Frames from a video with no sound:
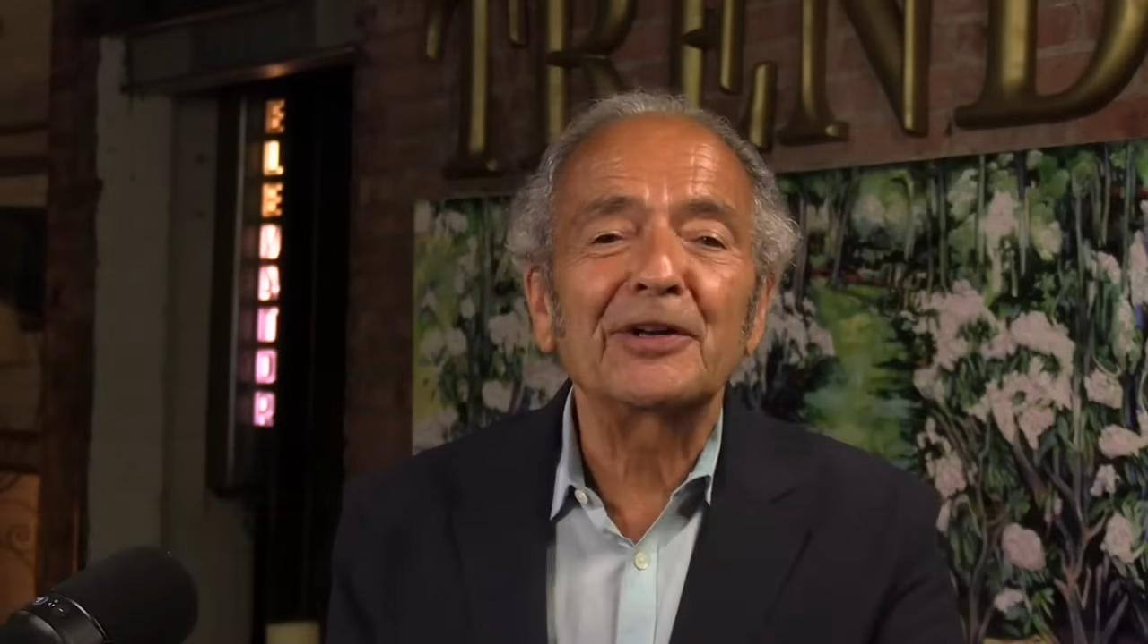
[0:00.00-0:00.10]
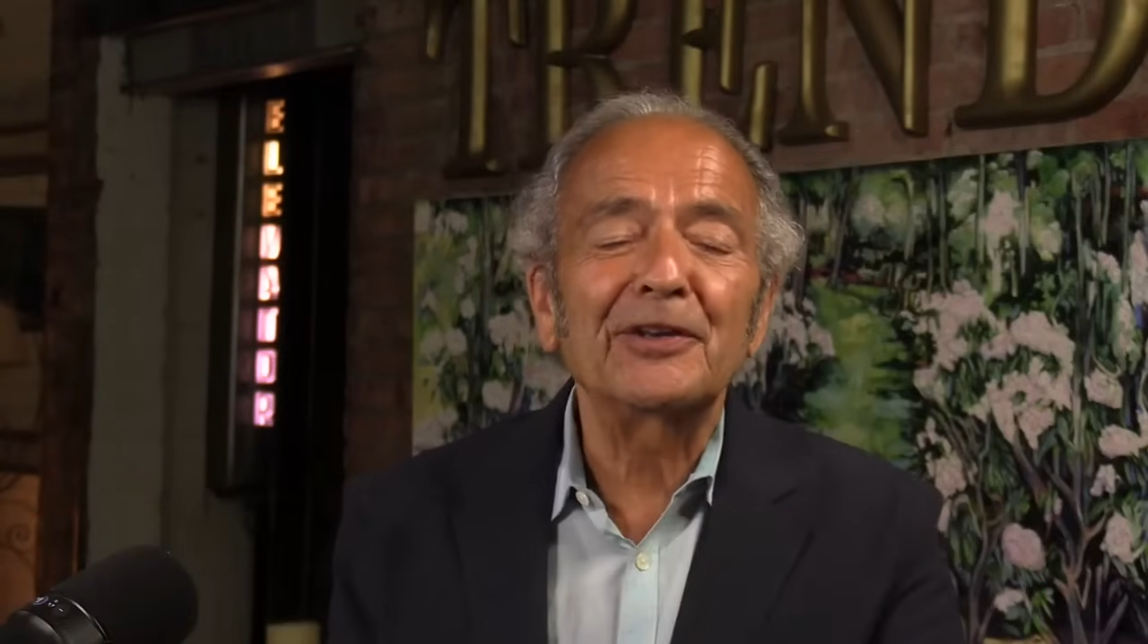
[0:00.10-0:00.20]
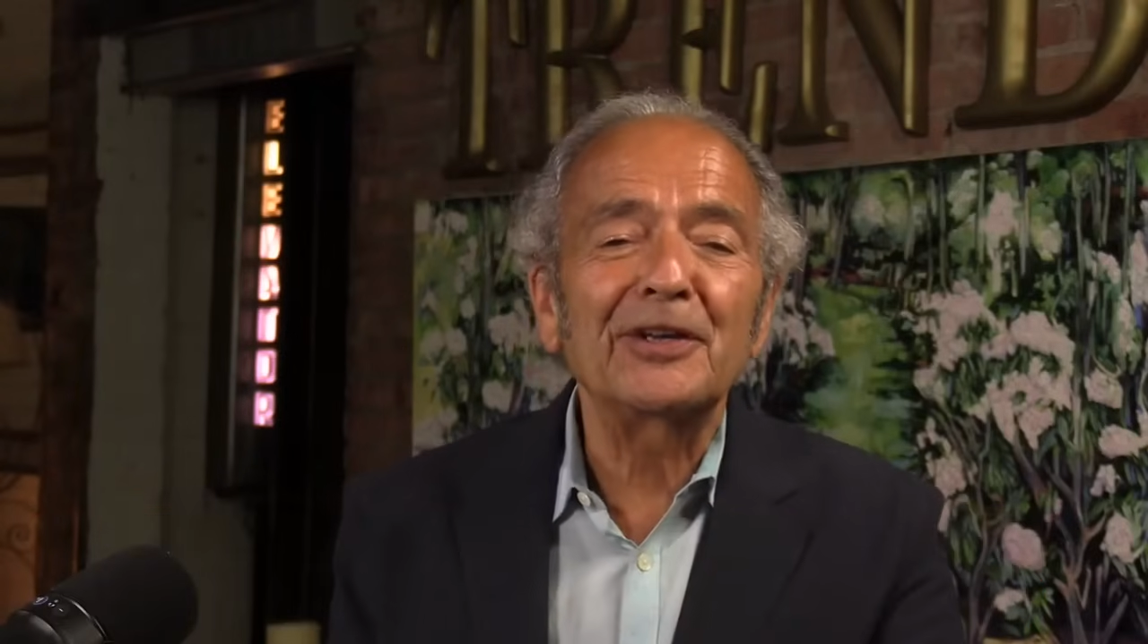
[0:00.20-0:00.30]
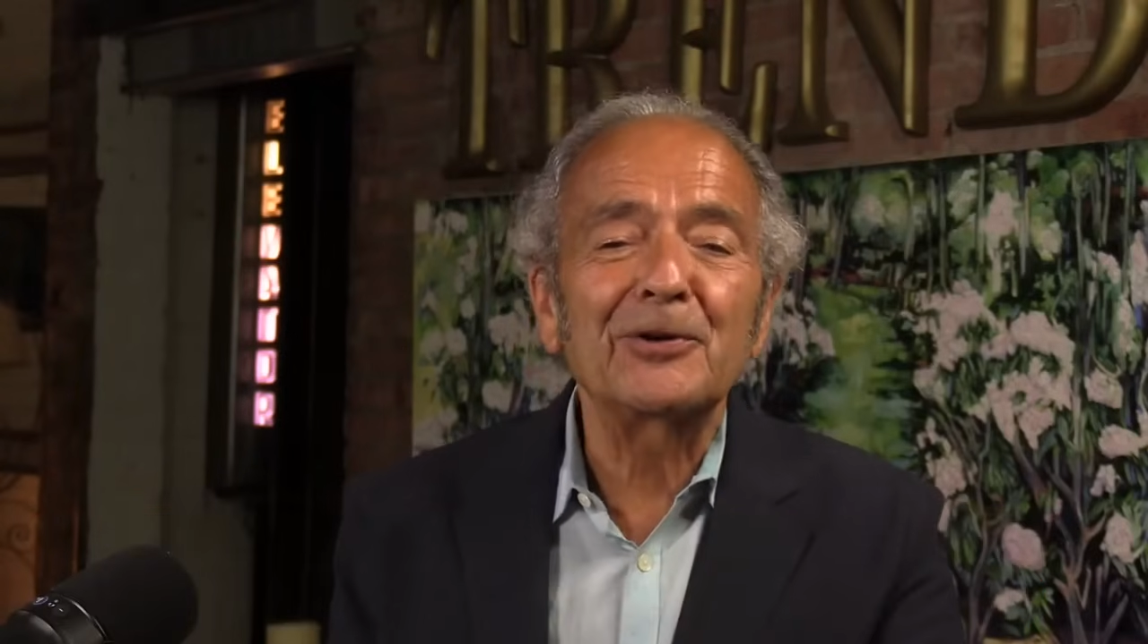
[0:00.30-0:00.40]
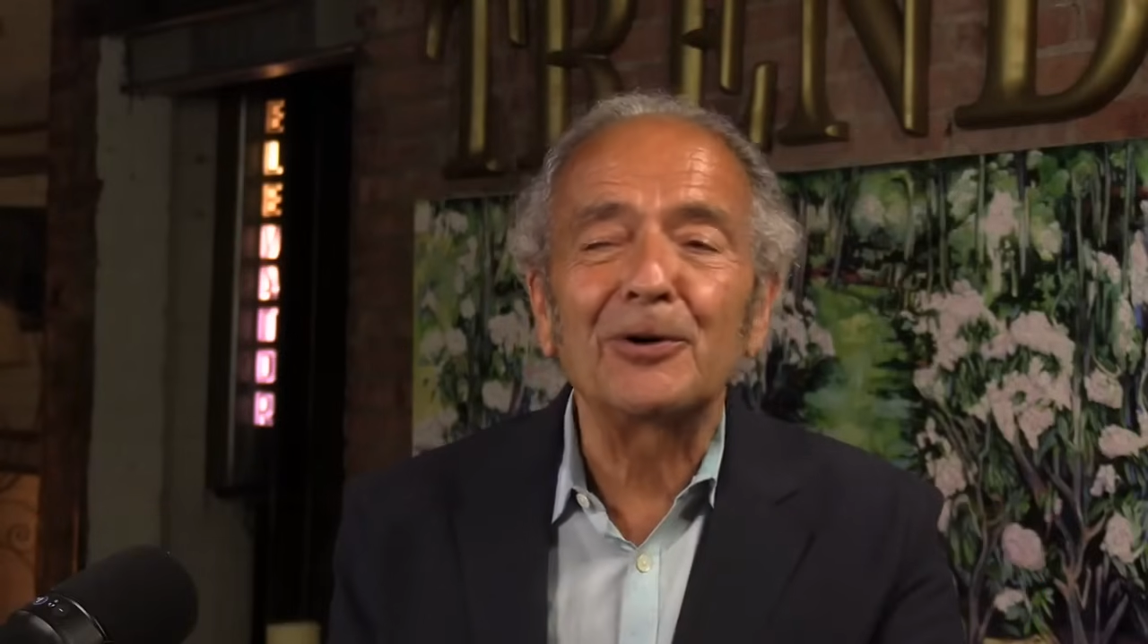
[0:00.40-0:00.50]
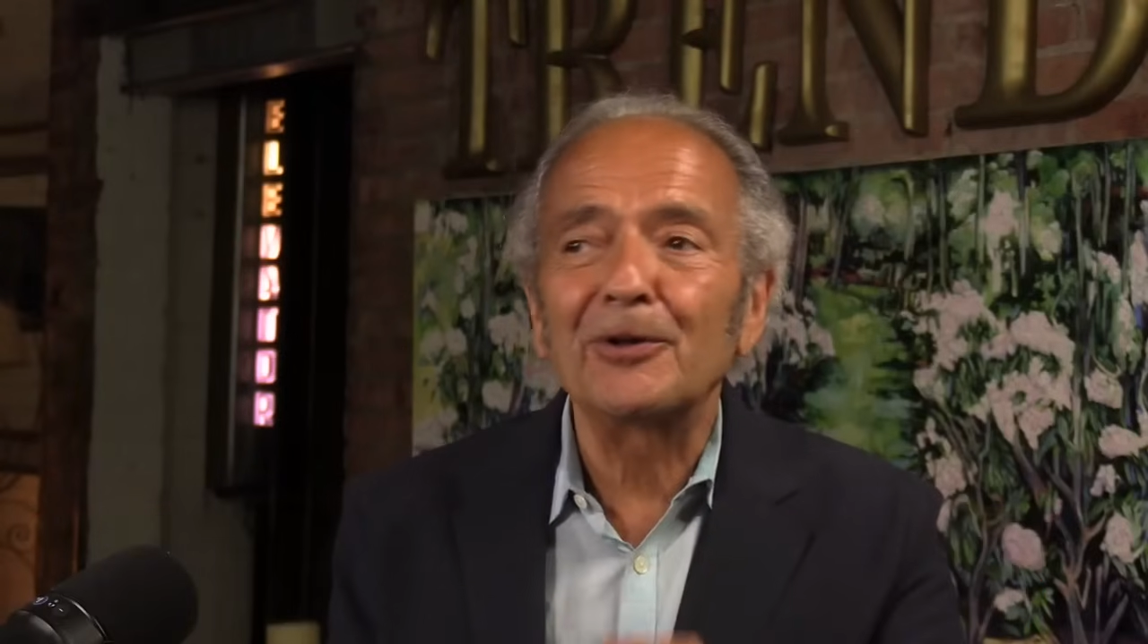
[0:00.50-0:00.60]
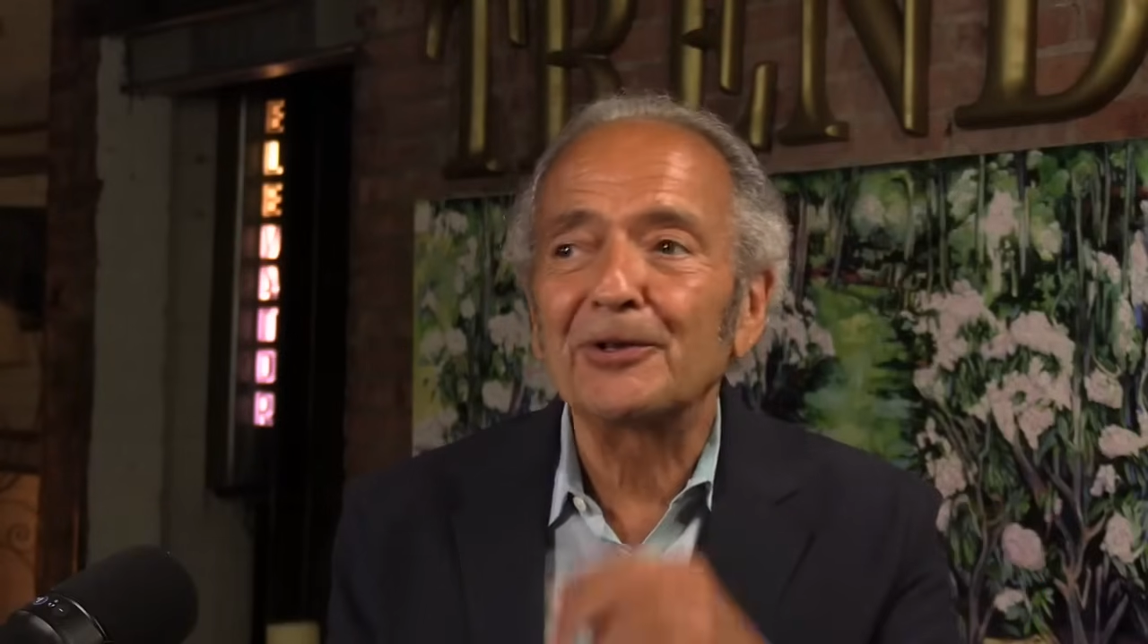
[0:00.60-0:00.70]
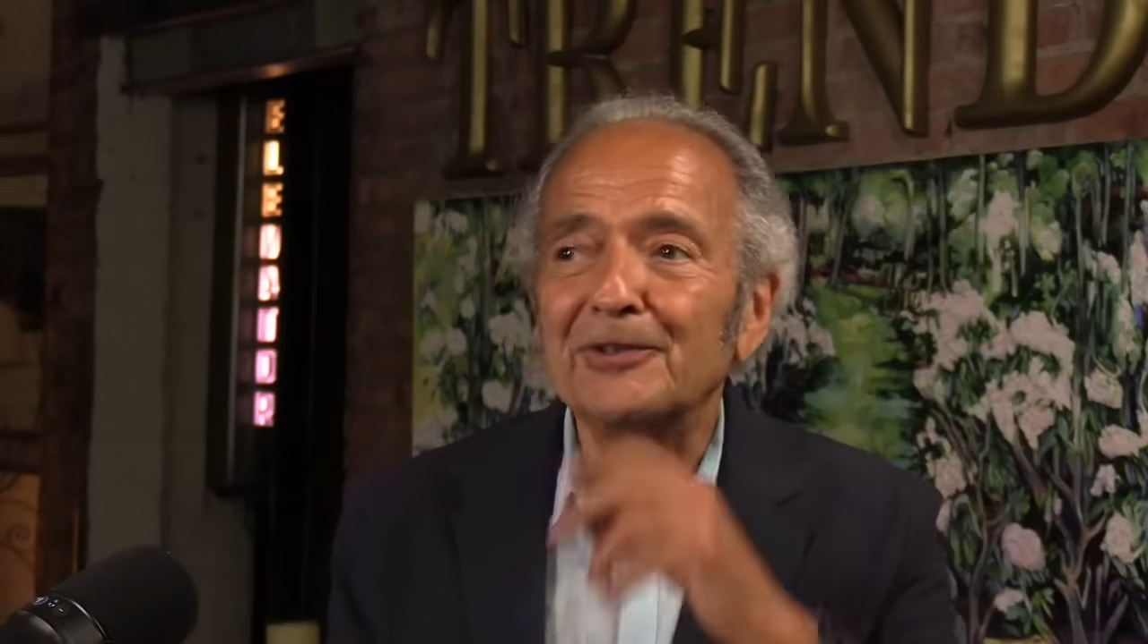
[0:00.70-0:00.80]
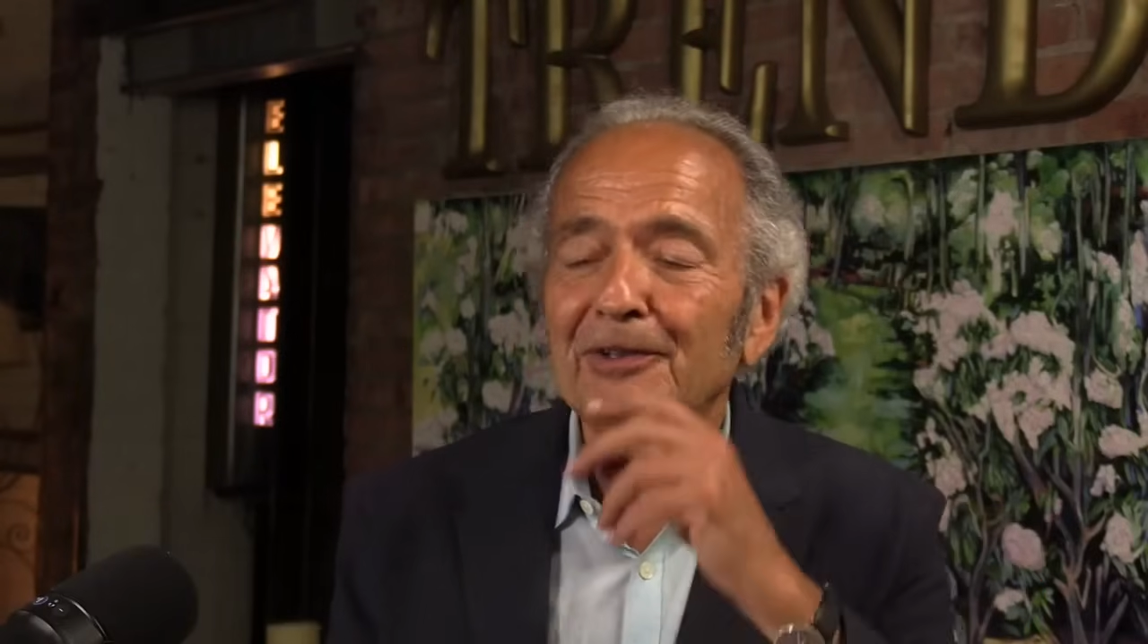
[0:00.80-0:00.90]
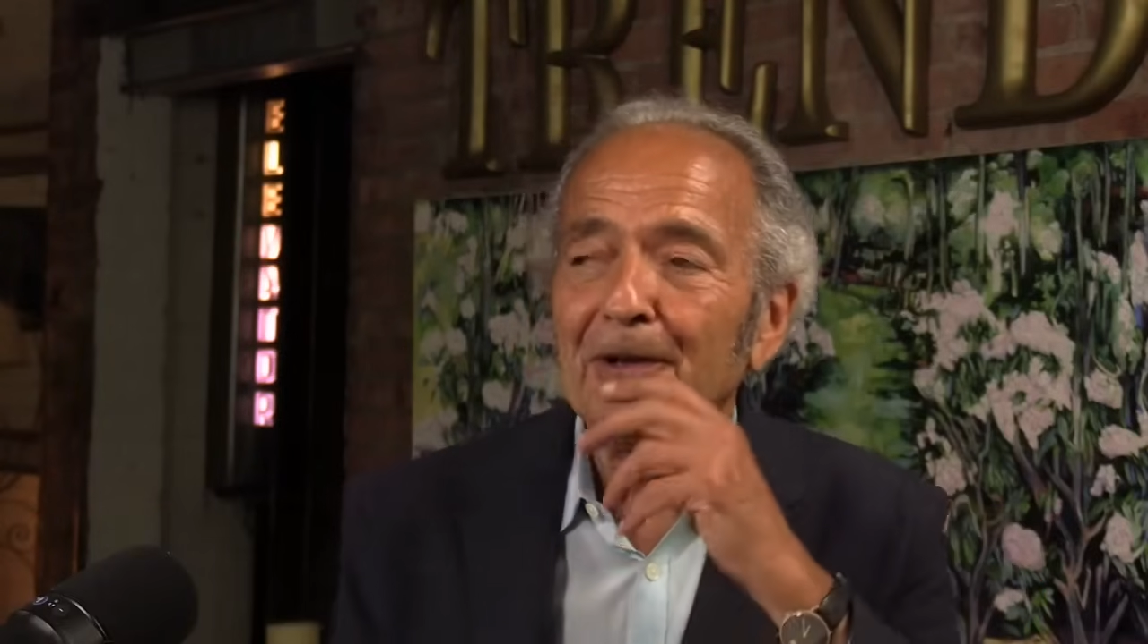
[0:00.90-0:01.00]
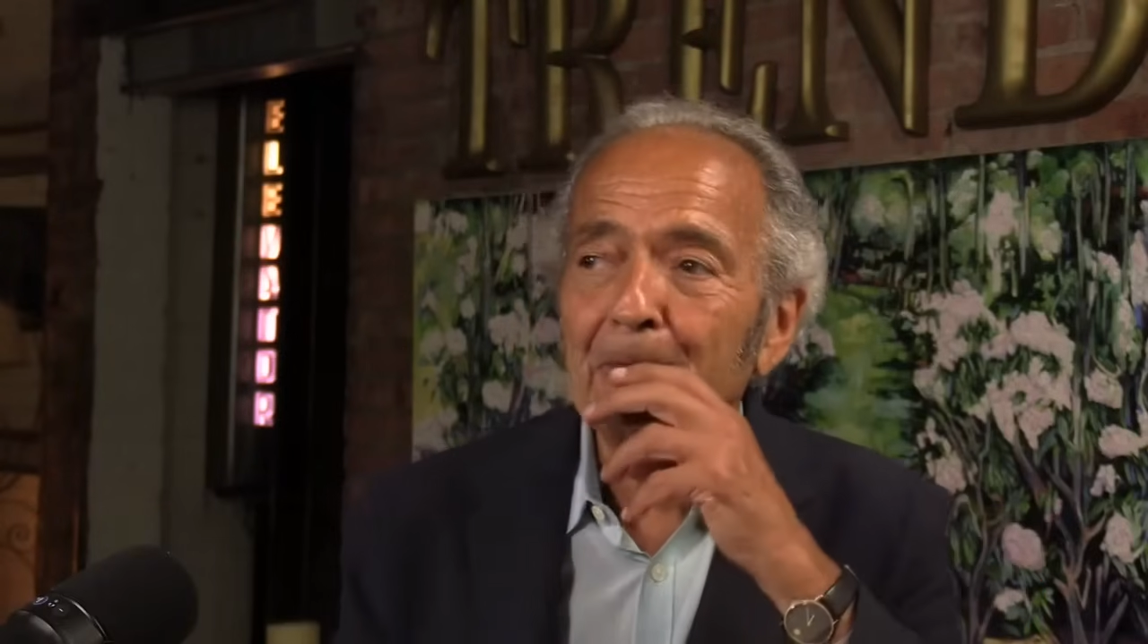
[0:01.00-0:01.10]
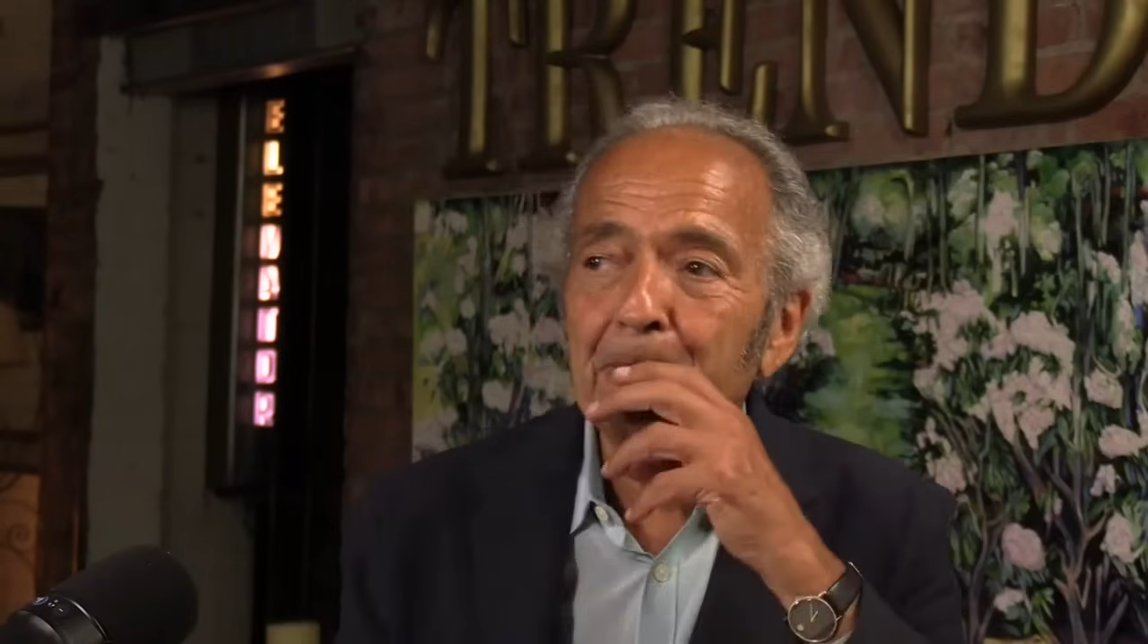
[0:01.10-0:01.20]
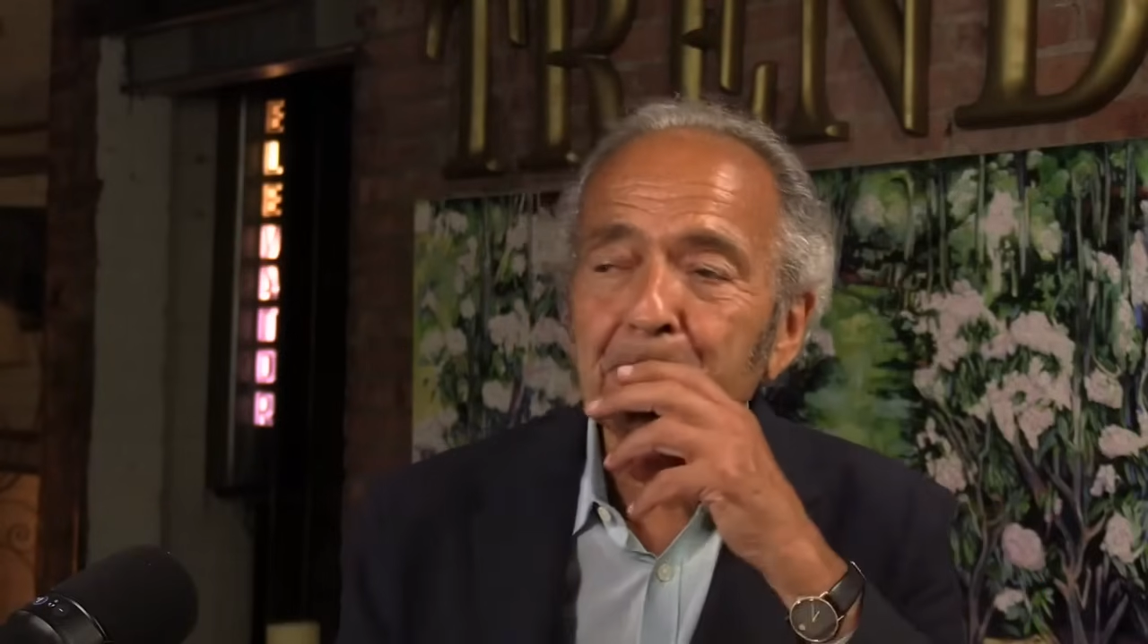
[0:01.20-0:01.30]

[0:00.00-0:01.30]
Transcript: they call it uh,